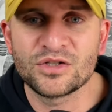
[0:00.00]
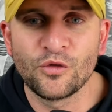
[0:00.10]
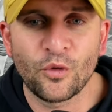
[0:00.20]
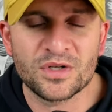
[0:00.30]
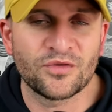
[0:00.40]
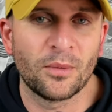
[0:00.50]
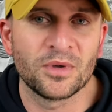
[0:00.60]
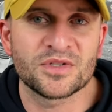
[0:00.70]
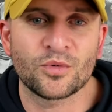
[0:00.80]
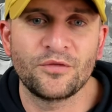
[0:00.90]
two forced
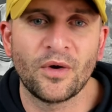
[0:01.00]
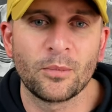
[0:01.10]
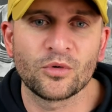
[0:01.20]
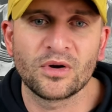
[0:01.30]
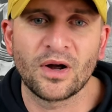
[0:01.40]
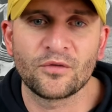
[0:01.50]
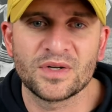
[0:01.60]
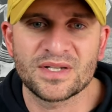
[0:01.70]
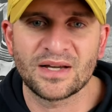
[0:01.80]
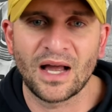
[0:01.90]
fumbles, three fumble
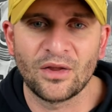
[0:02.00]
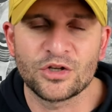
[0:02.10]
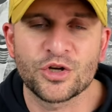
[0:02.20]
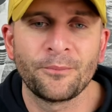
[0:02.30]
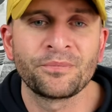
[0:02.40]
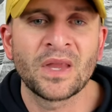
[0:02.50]
recoveries in college.